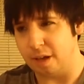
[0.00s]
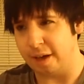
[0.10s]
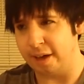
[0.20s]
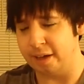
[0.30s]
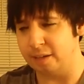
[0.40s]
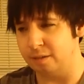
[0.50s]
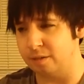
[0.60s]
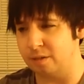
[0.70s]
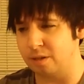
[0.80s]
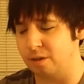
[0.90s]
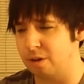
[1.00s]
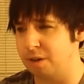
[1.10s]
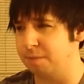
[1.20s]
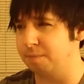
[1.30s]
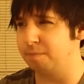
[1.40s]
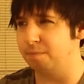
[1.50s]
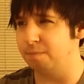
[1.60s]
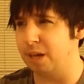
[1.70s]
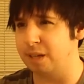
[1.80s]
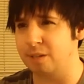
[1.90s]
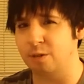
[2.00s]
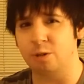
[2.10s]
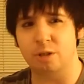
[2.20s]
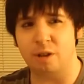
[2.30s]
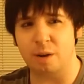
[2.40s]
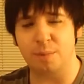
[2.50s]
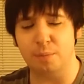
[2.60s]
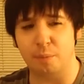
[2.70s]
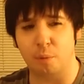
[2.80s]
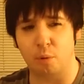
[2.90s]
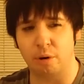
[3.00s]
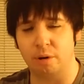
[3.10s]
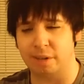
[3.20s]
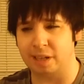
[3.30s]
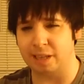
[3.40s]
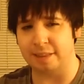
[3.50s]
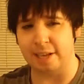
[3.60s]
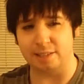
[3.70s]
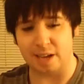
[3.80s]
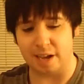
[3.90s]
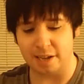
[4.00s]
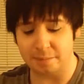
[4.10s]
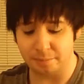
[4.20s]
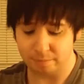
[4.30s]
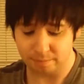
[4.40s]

and so I guess there's just a lot of people born like at that time.